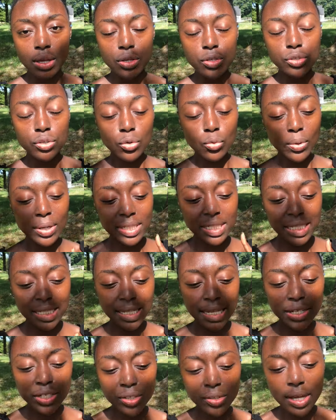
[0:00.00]
So once
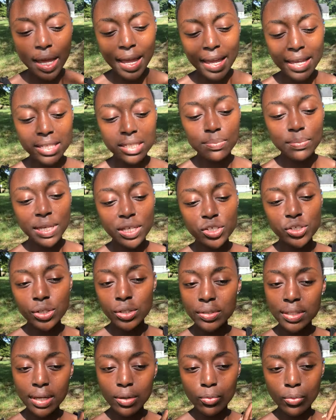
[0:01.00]
again, you guys, make
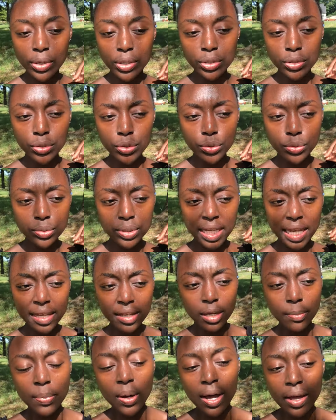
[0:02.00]
sure that when you
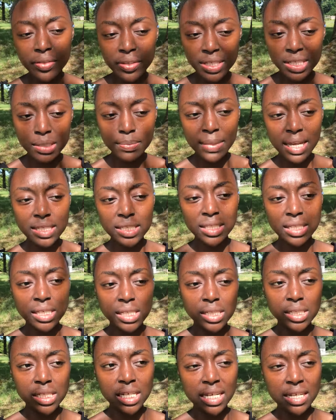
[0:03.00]
take upon this
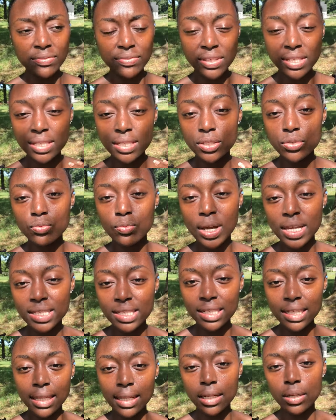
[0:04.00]
message, and if this is
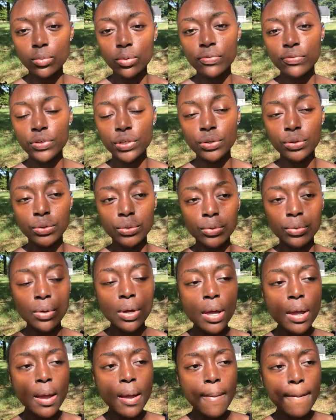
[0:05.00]
resonating with you,
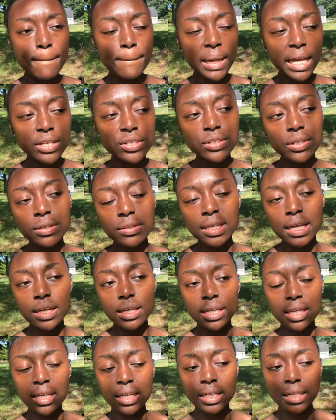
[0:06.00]
make sure that
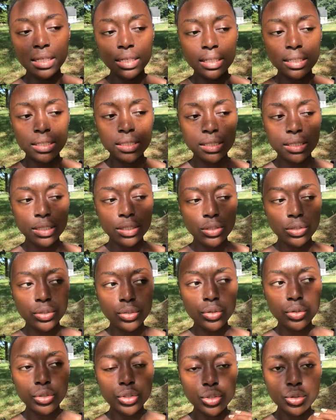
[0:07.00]
it is,
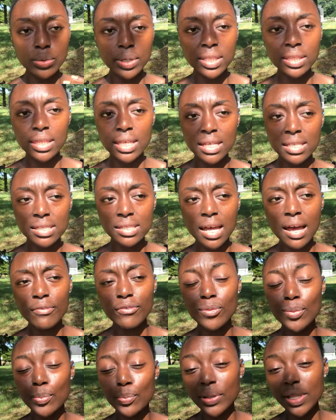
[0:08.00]
you're doing things not
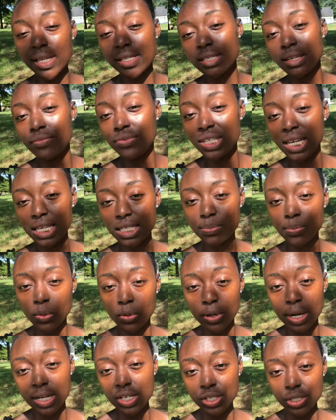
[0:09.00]
from a place of
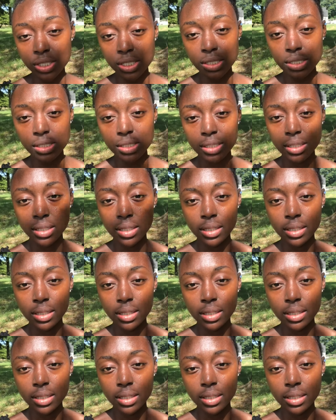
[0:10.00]
desperation.